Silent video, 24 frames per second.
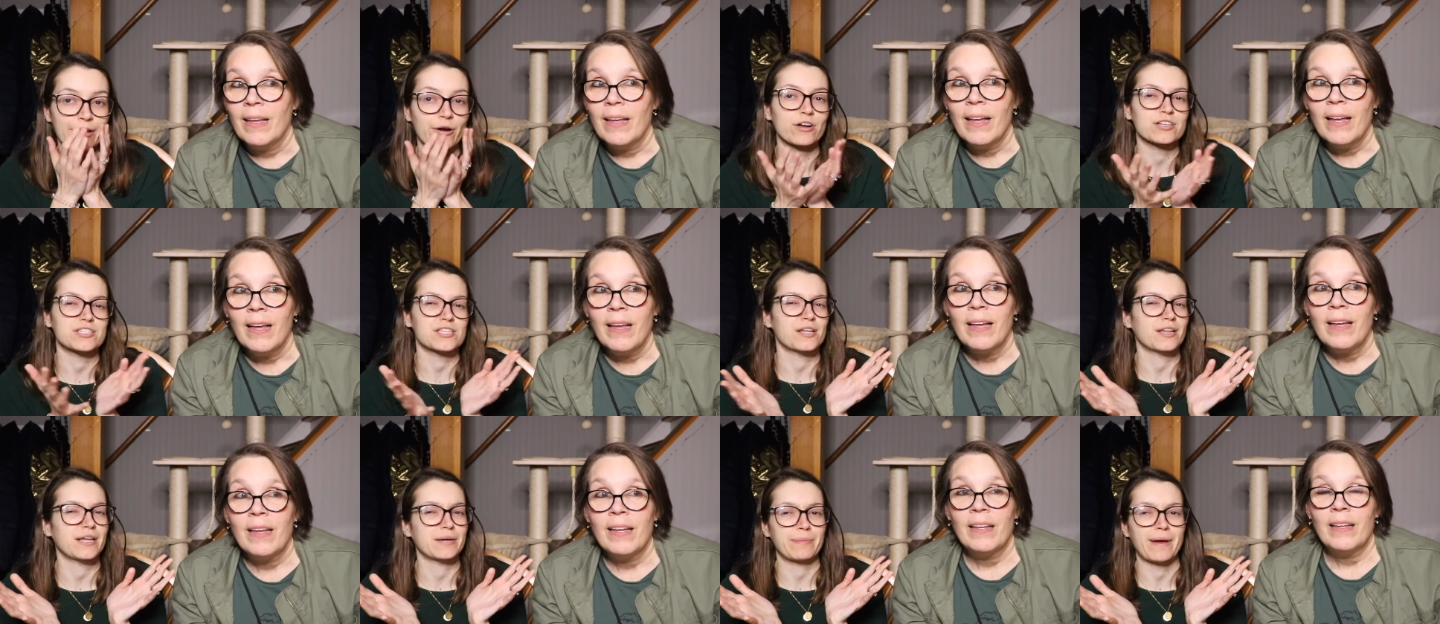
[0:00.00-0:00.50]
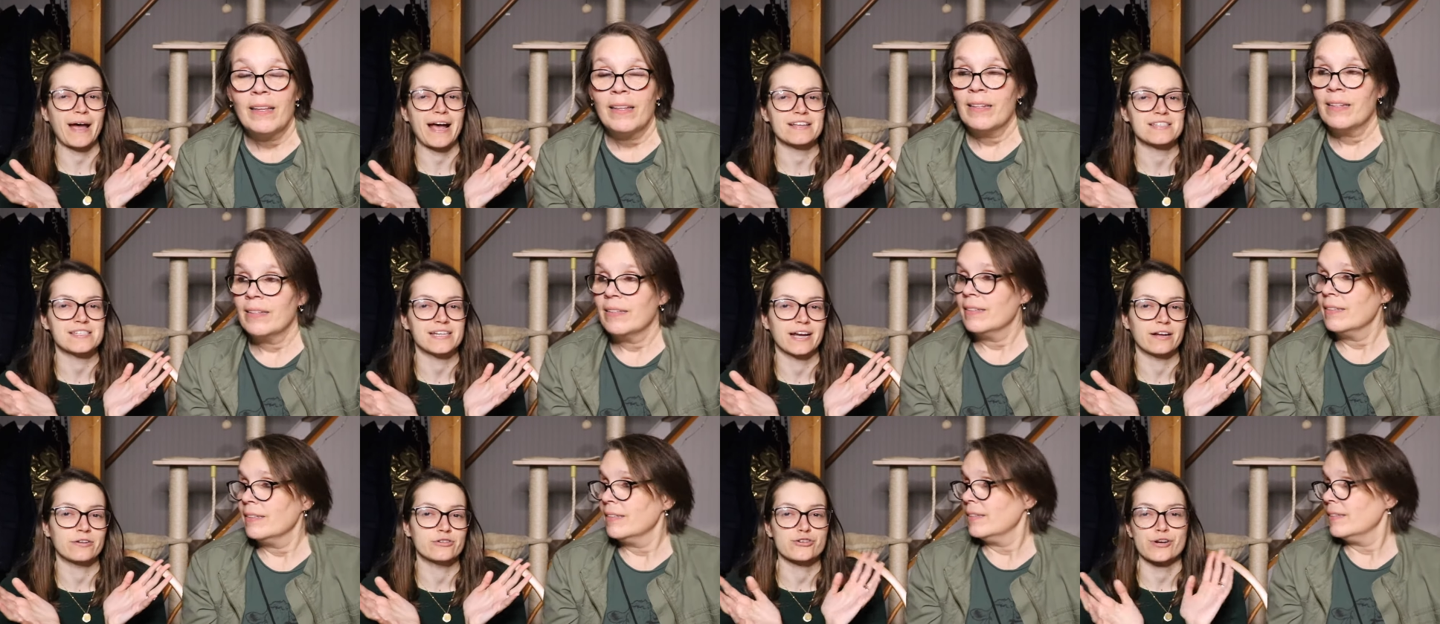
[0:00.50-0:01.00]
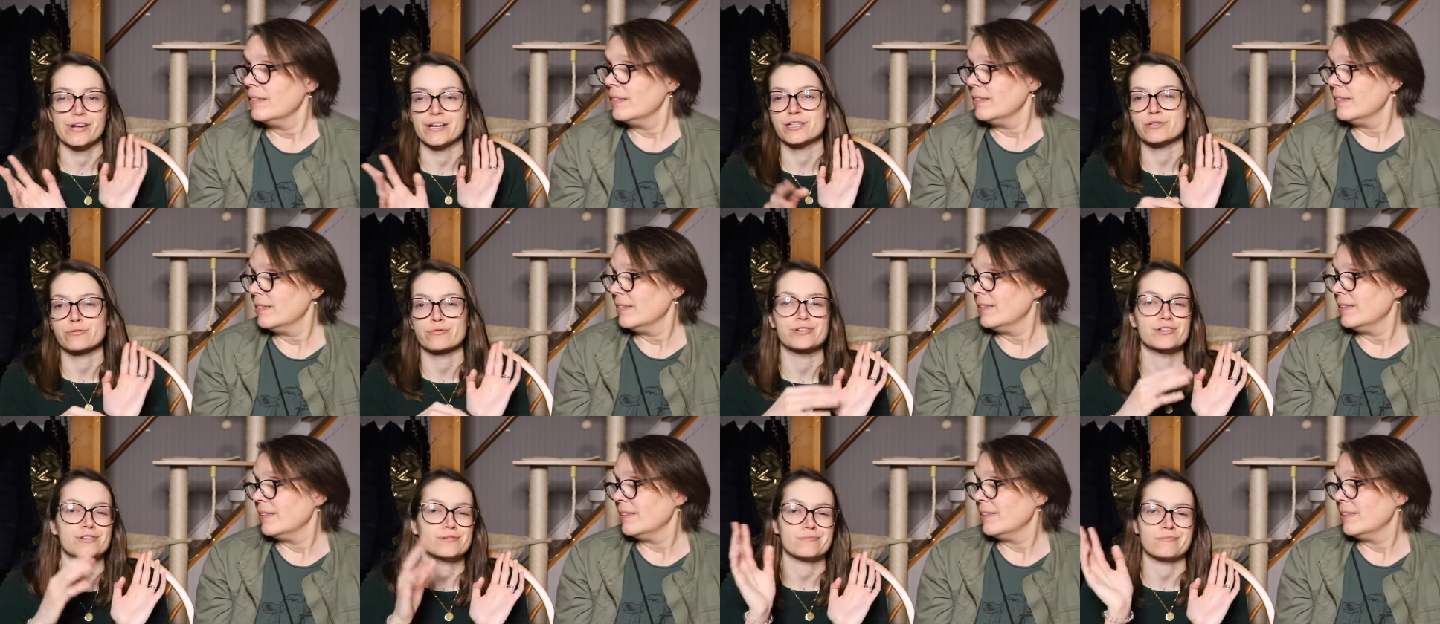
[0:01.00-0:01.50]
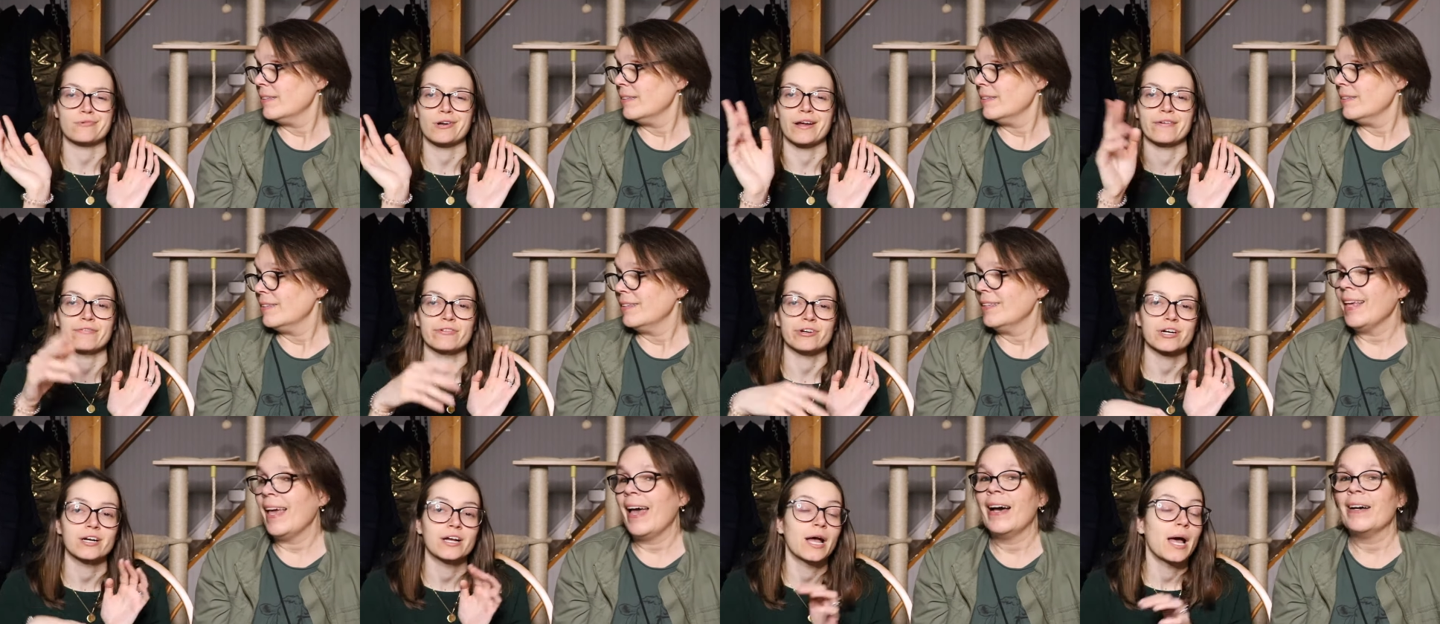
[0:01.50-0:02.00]
Speaker 1: They're also like passing out drinks, which is whatever.
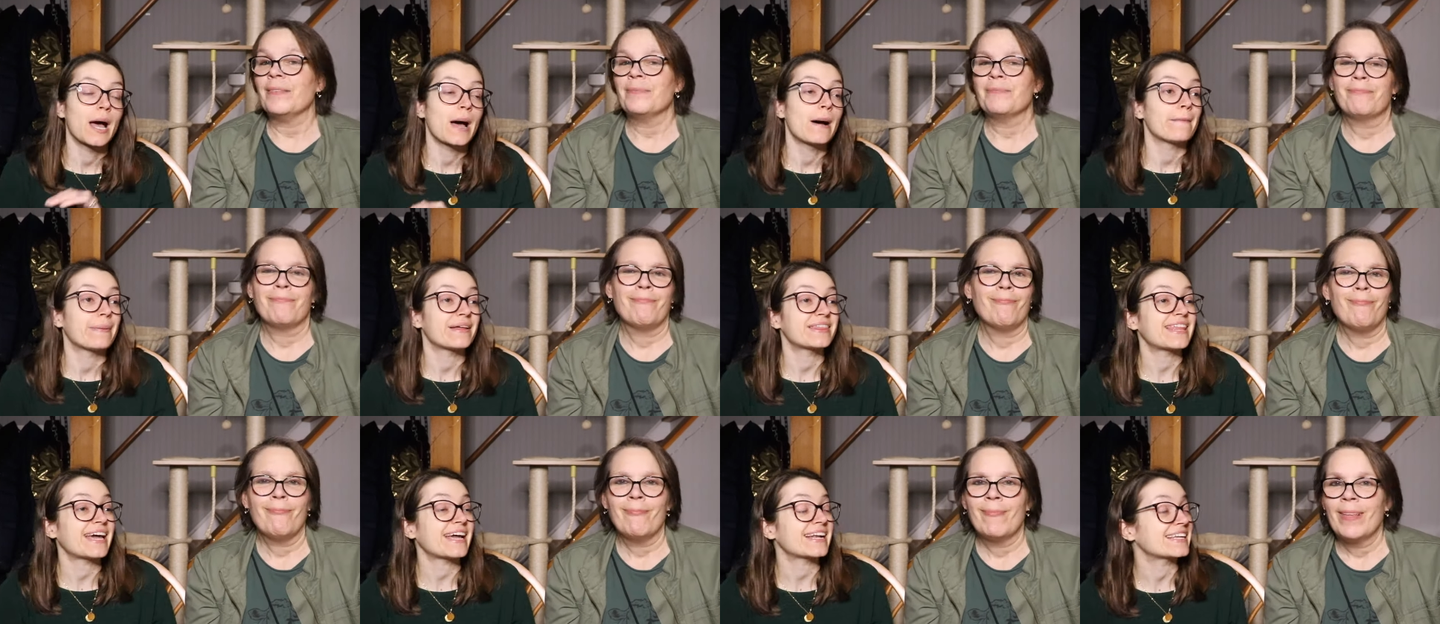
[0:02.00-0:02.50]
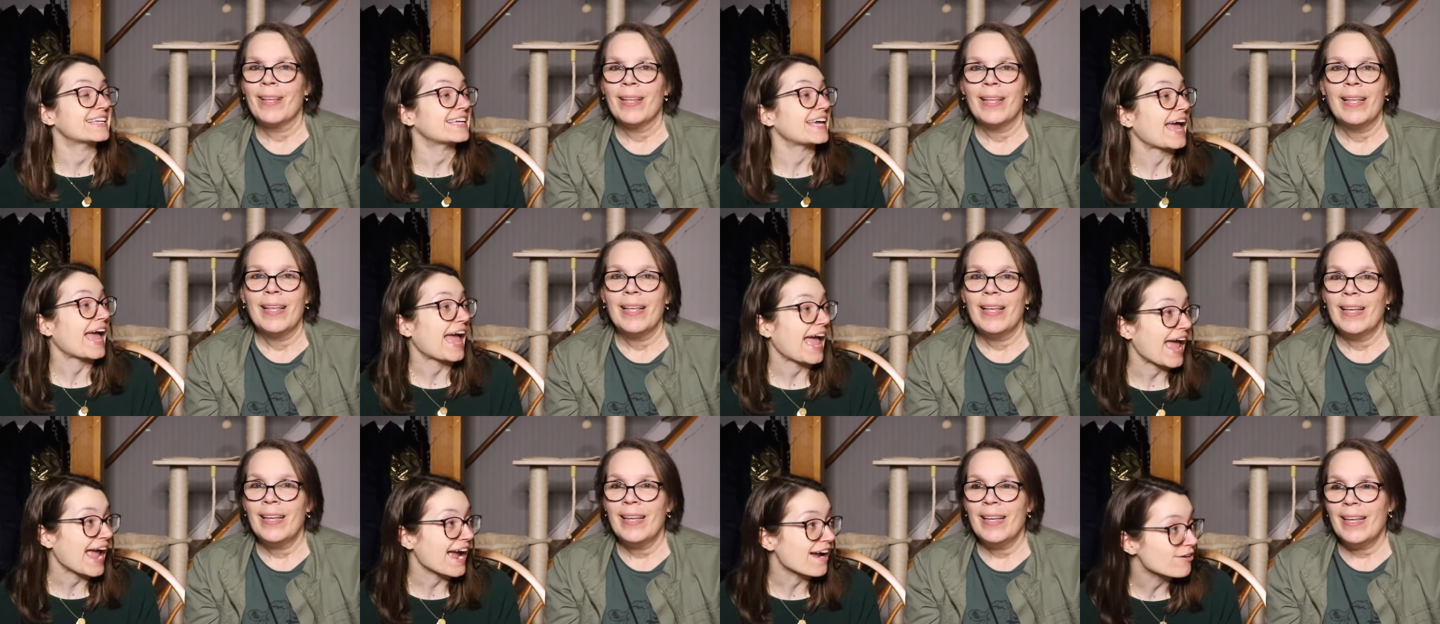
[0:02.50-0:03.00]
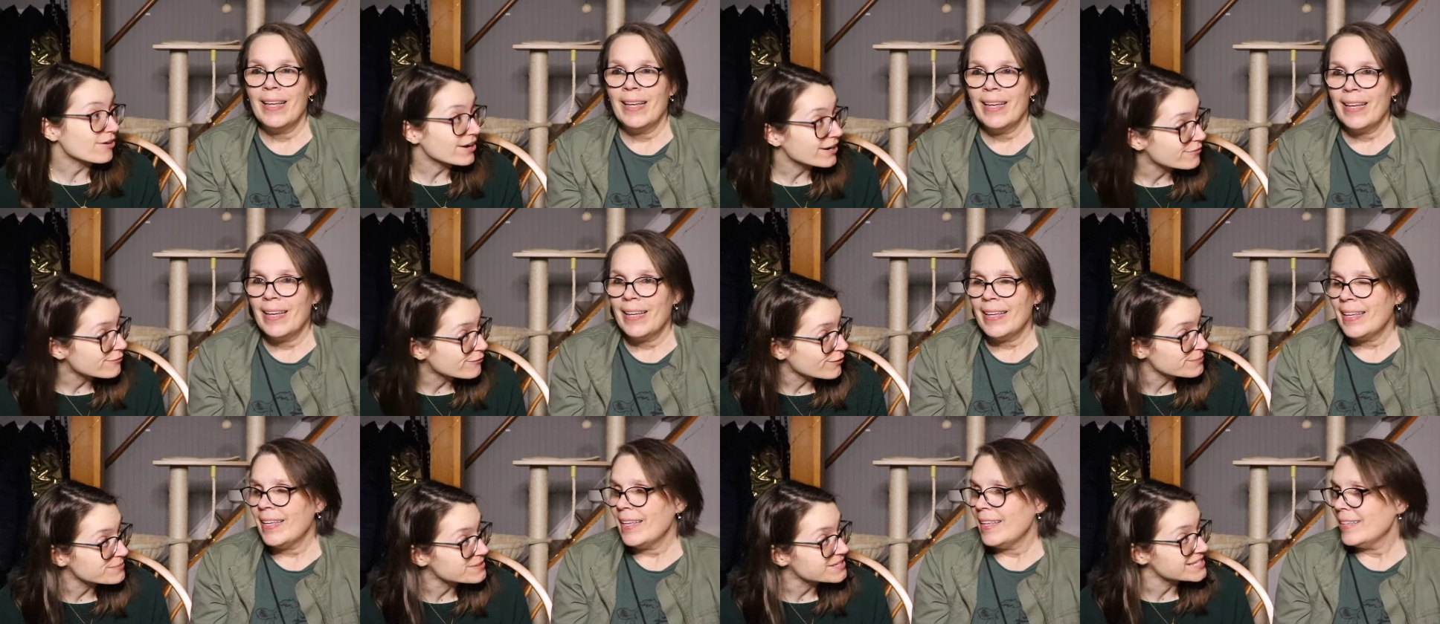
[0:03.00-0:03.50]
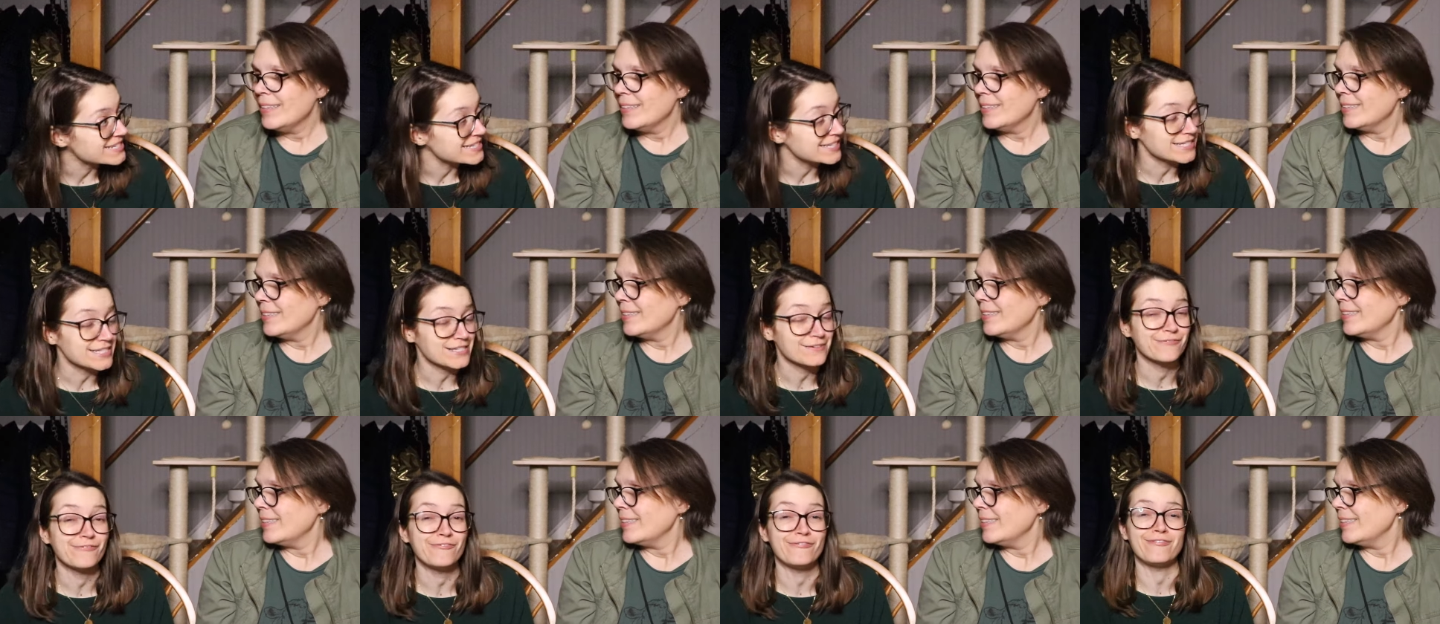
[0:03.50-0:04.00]
Yeah. But then Karen from
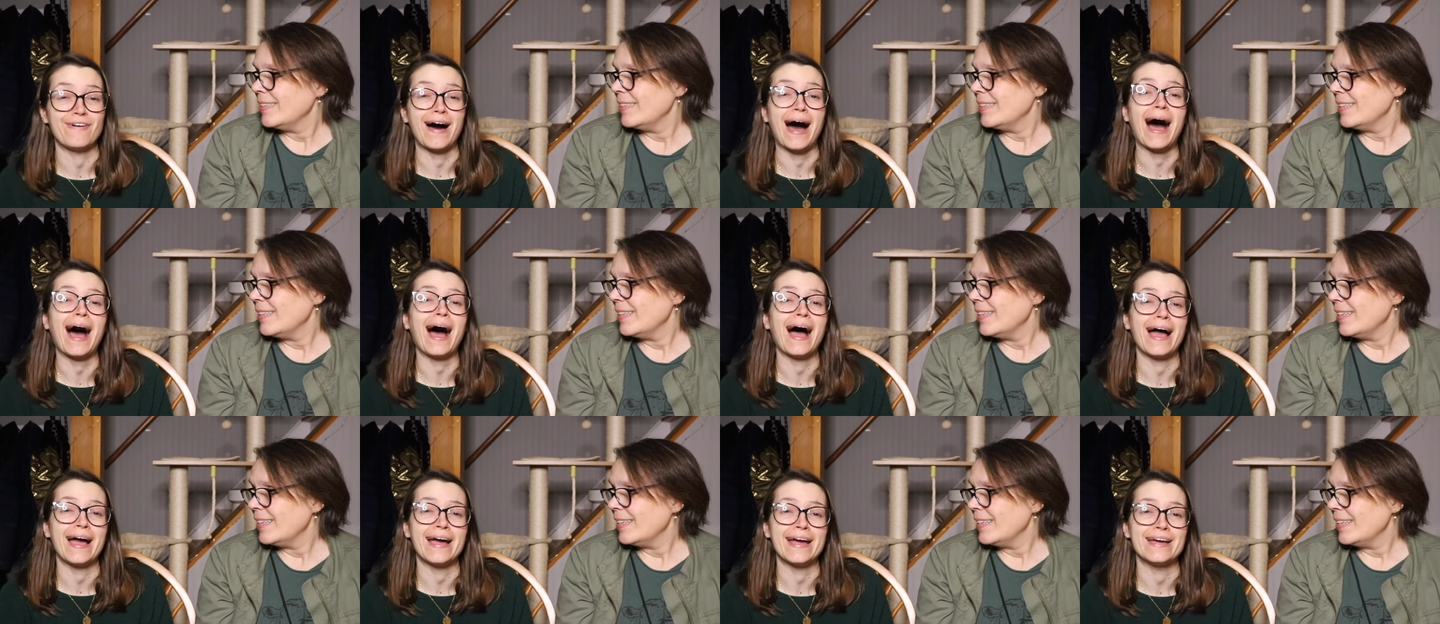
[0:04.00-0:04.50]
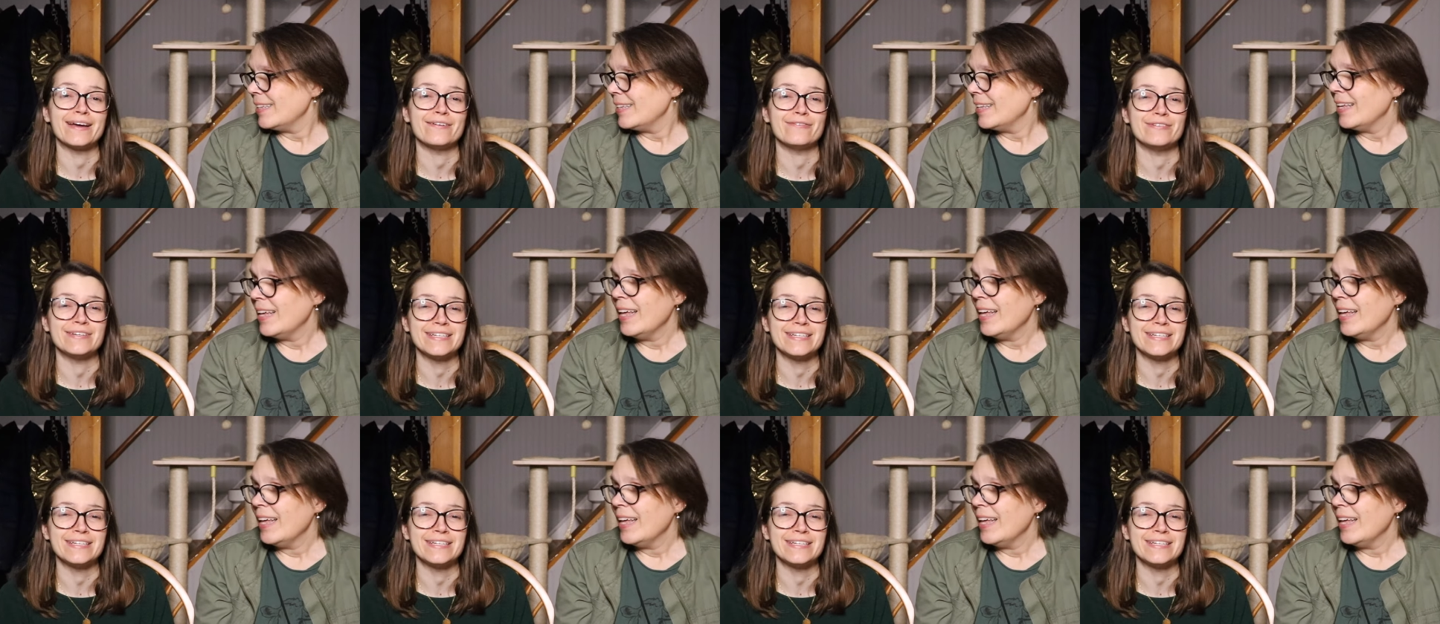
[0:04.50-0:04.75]
season five alive!